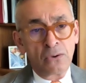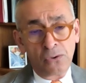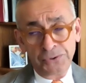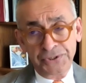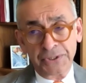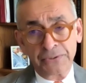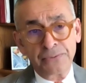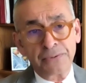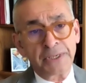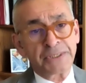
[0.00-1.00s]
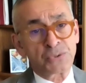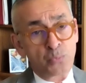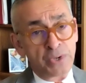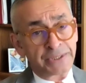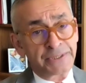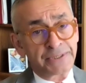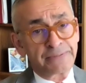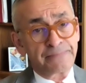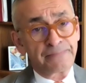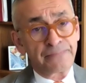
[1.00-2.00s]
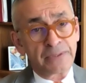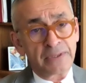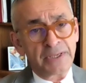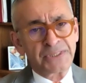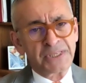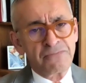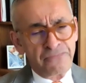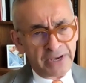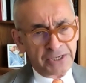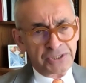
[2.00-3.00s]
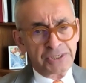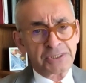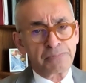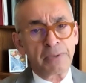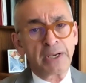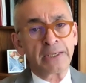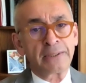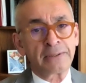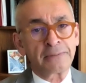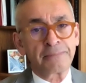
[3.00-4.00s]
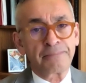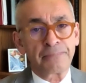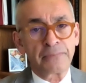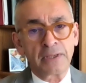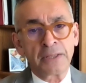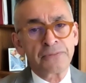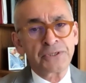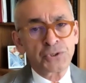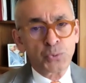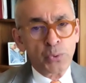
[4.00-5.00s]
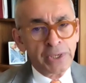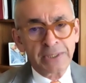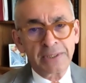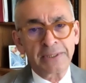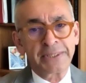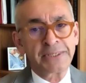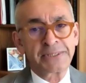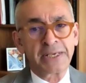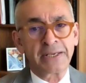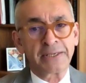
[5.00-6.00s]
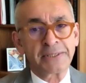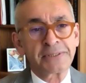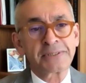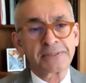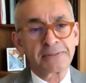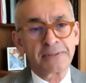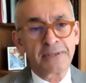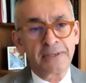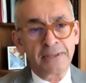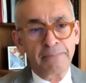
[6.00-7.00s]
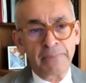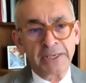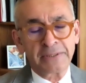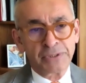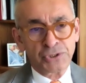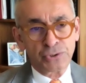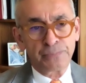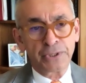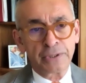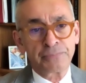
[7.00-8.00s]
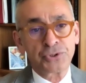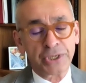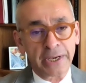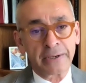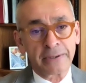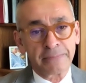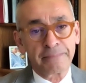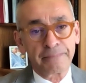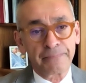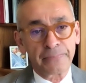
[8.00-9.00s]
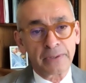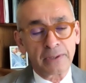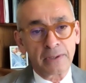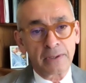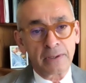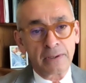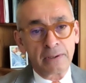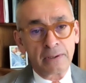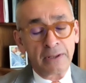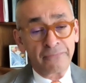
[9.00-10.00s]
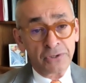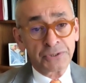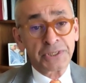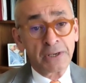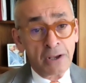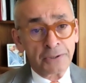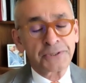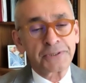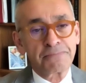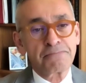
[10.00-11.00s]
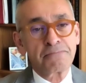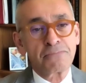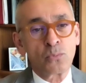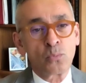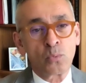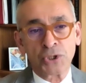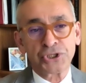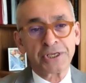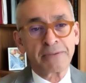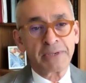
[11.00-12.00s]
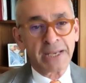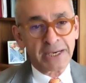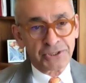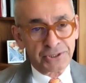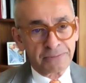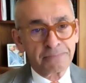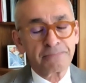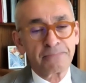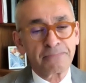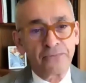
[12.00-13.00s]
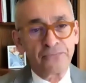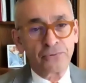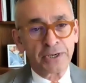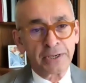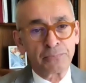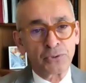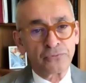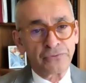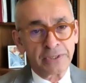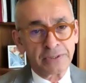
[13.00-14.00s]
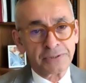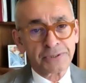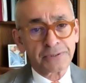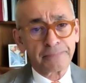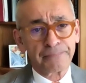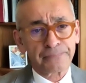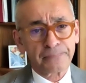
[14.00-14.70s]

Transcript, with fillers: Also, his wit, his infectious smile, and the twinkle in his eyes made him a superb chair. I've learned a lot watching him in action for a number of years.